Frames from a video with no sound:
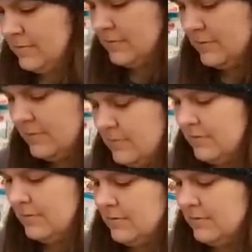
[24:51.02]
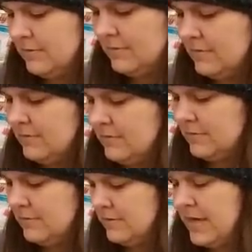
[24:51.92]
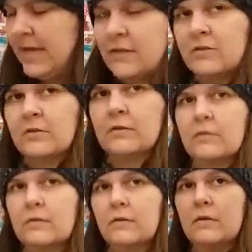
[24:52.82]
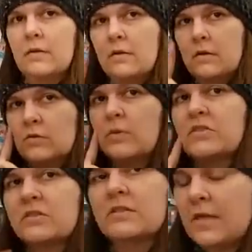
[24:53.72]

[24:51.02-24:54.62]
Yeah, it's like just wound in a circle and then twisted, right? Twisted,